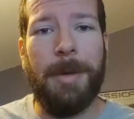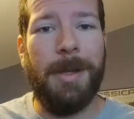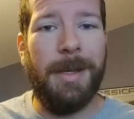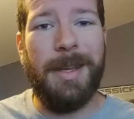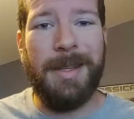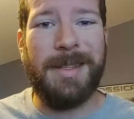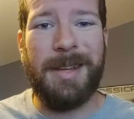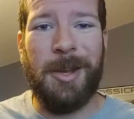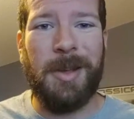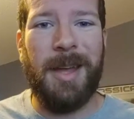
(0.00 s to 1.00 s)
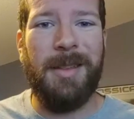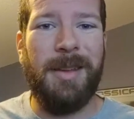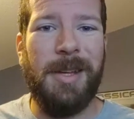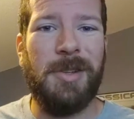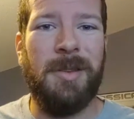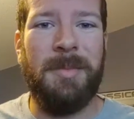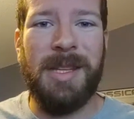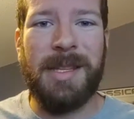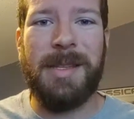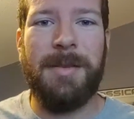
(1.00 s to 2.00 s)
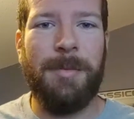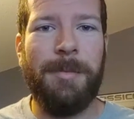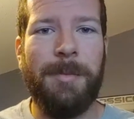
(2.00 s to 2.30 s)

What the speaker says: but it's kind of the nature of the beast.